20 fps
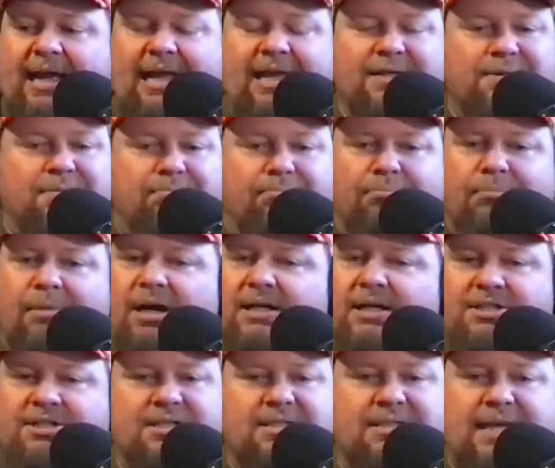As
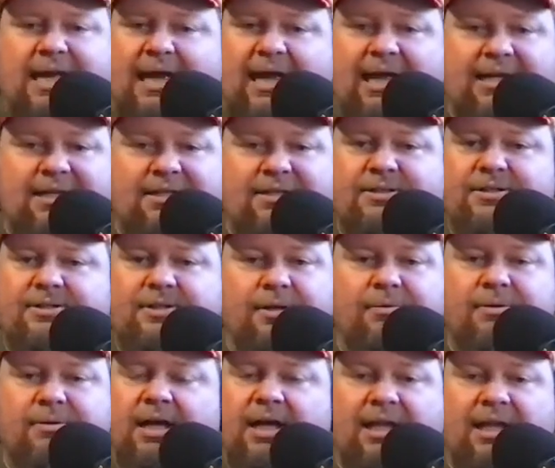much as I
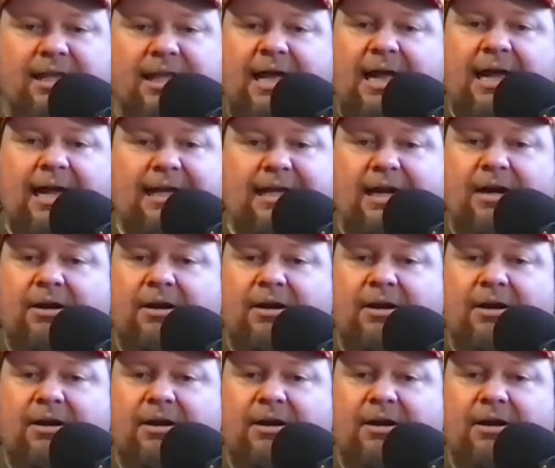do not like